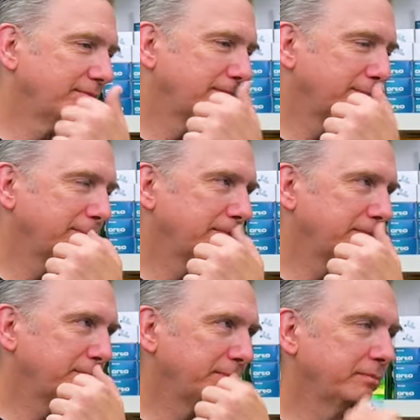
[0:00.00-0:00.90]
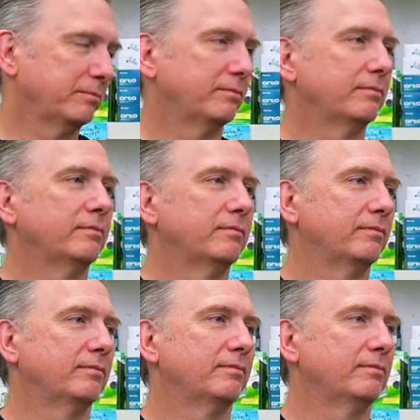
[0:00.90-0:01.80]

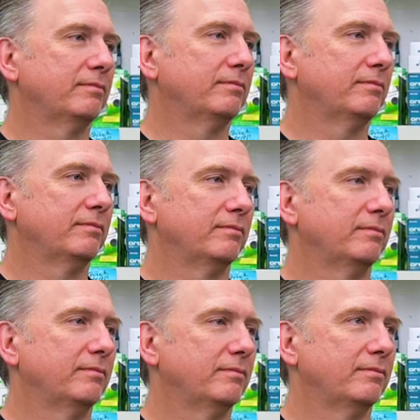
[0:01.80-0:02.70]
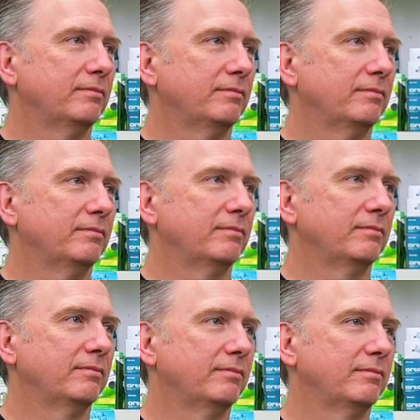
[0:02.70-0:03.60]

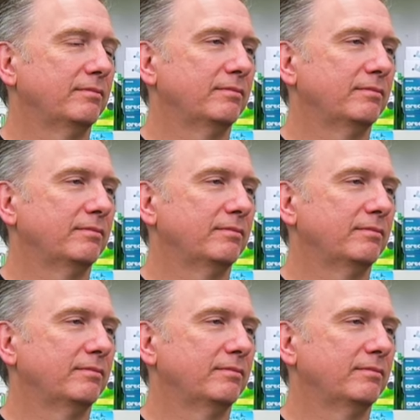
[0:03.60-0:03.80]
(silent)